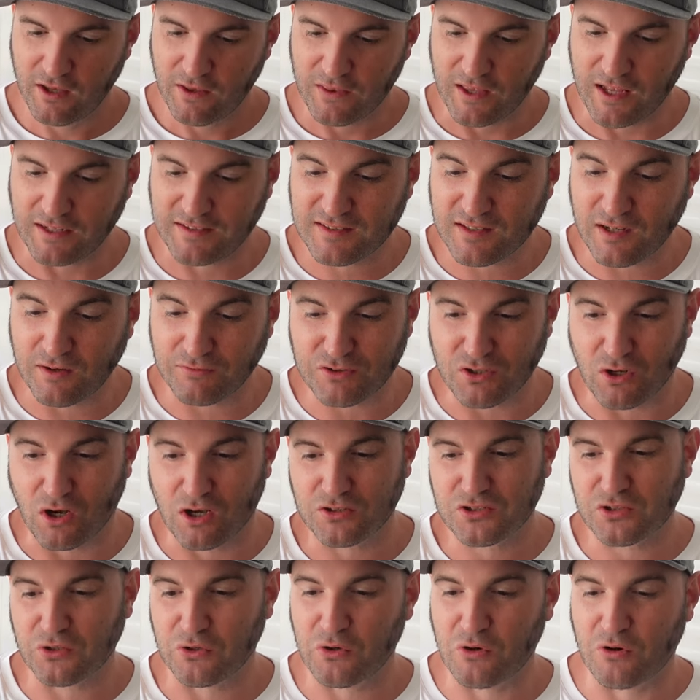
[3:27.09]
That stuff's
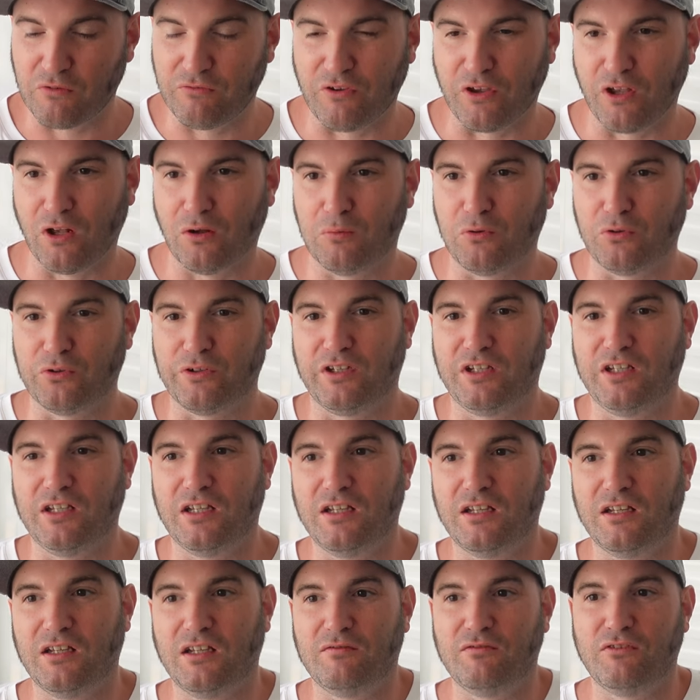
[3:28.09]
also available to
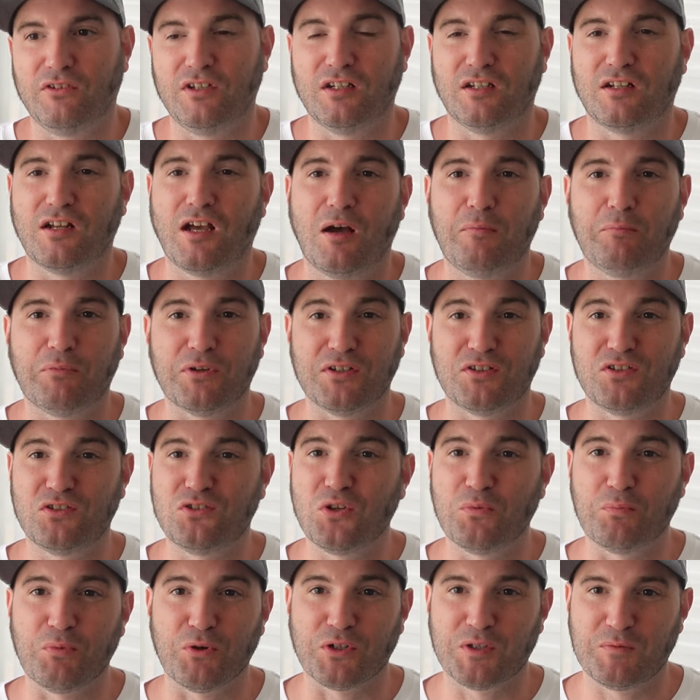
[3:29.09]
get in Vietnam, but it's
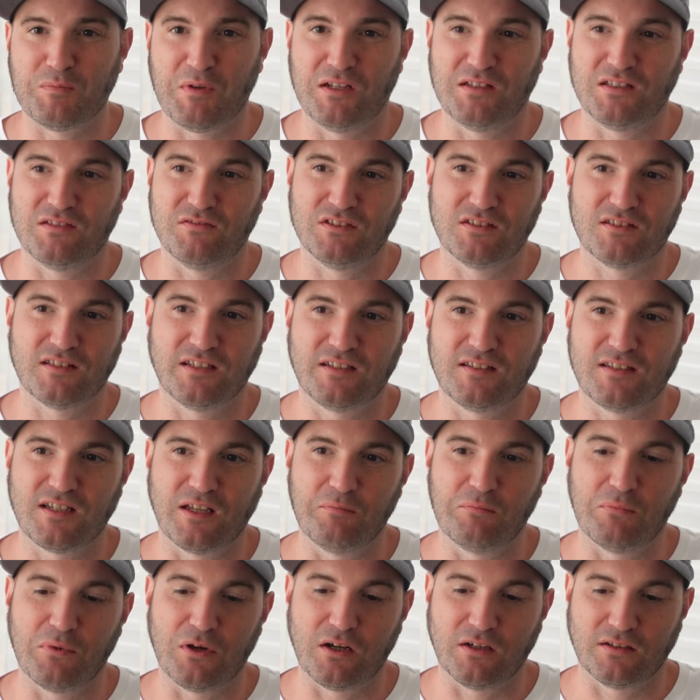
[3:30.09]
super expensive. It's like
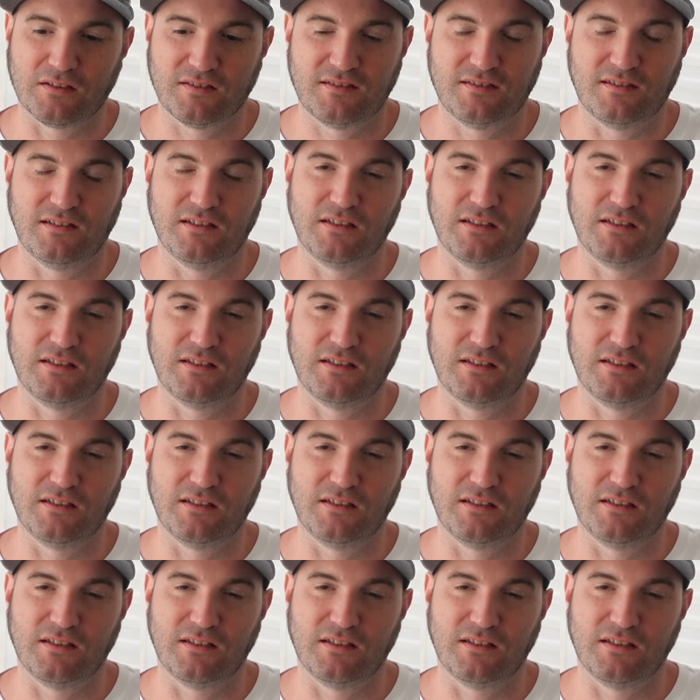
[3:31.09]
10 bucks.